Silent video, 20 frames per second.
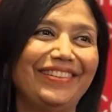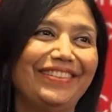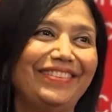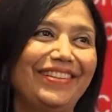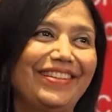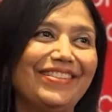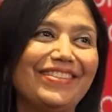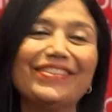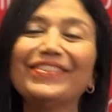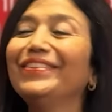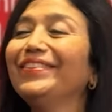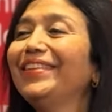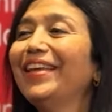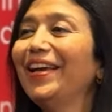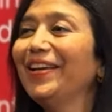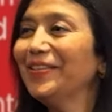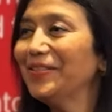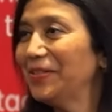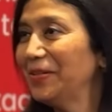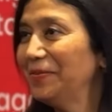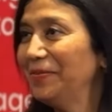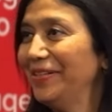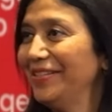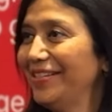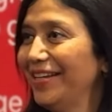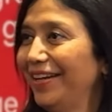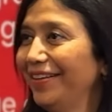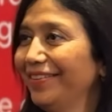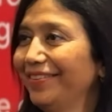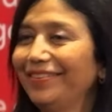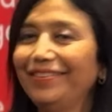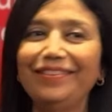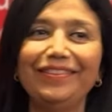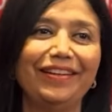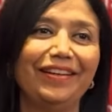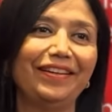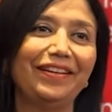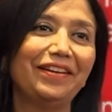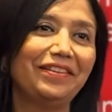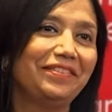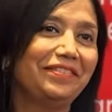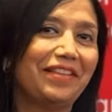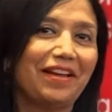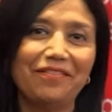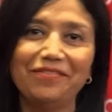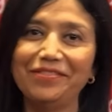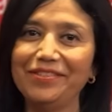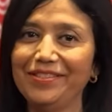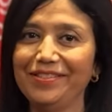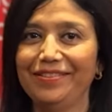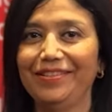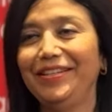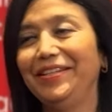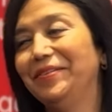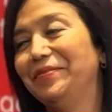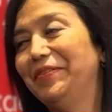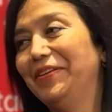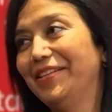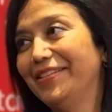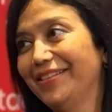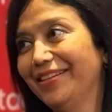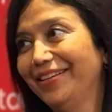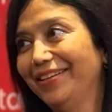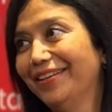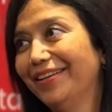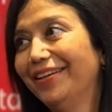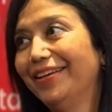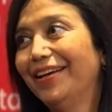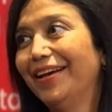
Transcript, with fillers: All right. So thanks so much, Agnel. Uh, that was really amazing.